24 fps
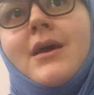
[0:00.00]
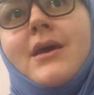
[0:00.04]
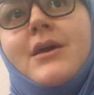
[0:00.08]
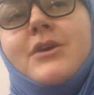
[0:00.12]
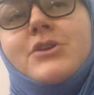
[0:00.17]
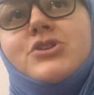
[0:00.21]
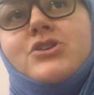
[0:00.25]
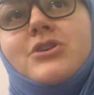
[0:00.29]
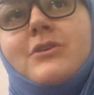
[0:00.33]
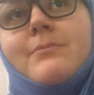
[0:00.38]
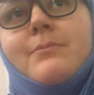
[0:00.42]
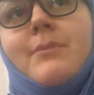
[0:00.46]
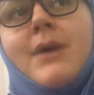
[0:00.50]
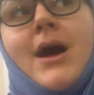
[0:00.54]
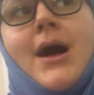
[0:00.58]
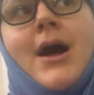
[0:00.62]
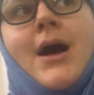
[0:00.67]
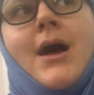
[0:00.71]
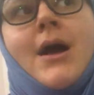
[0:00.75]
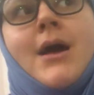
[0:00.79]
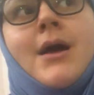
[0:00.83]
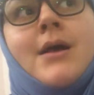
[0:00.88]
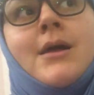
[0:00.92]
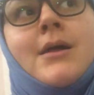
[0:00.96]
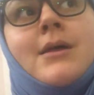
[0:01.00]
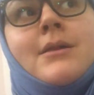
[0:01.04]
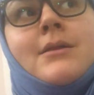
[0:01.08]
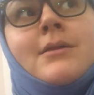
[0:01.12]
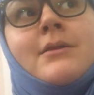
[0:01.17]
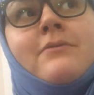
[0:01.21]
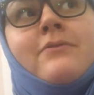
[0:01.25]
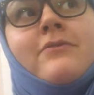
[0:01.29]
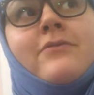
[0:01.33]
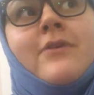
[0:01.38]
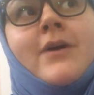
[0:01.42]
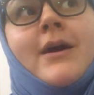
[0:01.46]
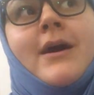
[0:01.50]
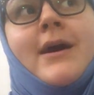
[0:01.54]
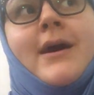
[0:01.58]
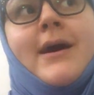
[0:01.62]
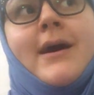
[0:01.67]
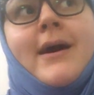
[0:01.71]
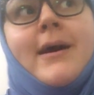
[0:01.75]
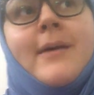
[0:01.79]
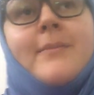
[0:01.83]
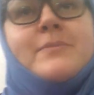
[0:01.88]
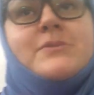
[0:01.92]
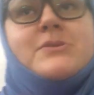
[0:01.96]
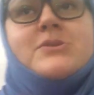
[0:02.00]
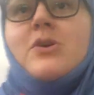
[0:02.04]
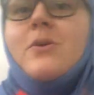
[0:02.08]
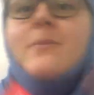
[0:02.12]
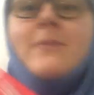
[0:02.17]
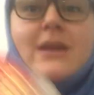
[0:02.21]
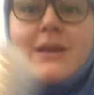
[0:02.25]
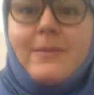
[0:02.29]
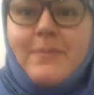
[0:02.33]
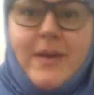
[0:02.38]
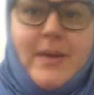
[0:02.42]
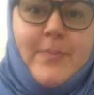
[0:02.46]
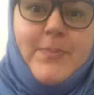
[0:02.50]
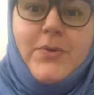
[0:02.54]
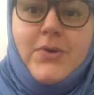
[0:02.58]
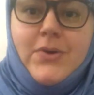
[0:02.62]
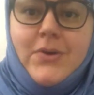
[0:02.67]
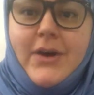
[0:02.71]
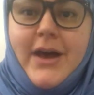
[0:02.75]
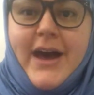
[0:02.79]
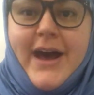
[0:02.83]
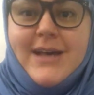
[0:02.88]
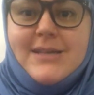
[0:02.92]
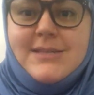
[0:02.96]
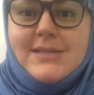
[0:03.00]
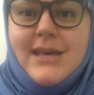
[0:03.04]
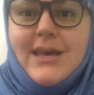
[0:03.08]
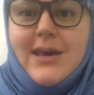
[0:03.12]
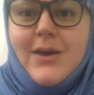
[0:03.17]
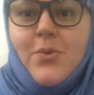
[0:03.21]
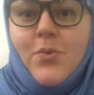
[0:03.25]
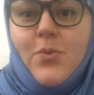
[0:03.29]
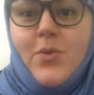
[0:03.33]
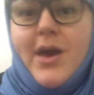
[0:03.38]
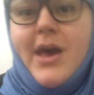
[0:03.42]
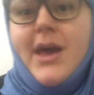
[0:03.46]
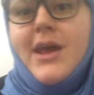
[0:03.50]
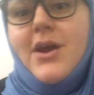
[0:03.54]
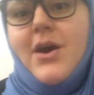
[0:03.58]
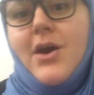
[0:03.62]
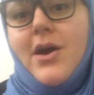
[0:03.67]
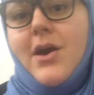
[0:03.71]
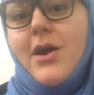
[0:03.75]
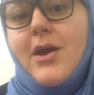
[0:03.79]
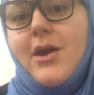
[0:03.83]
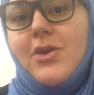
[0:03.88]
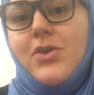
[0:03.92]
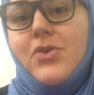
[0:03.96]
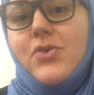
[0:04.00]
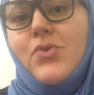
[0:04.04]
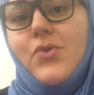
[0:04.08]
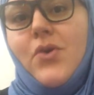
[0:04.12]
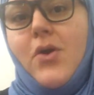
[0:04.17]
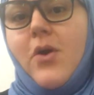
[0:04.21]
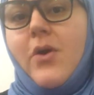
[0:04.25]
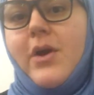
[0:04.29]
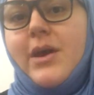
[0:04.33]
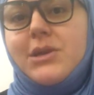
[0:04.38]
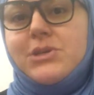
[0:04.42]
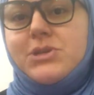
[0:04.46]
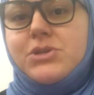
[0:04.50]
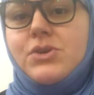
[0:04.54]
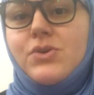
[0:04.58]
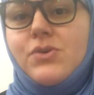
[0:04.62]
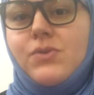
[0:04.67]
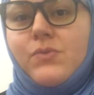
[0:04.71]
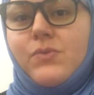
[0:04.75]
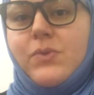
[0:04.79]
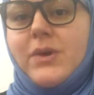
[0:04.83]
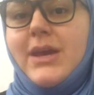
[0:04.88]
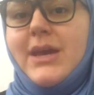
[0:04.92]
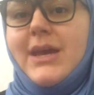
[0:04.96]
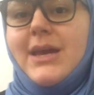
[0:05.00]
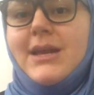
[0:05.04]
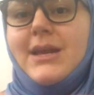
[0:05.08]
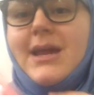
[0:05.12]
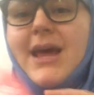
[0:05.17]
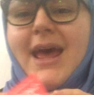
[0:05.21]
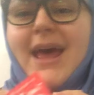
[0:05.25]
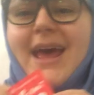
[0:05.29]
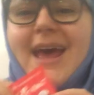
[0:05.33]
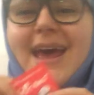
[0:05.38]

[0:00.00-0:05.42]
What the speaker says: Jamal, from so many people asking, when are you going to read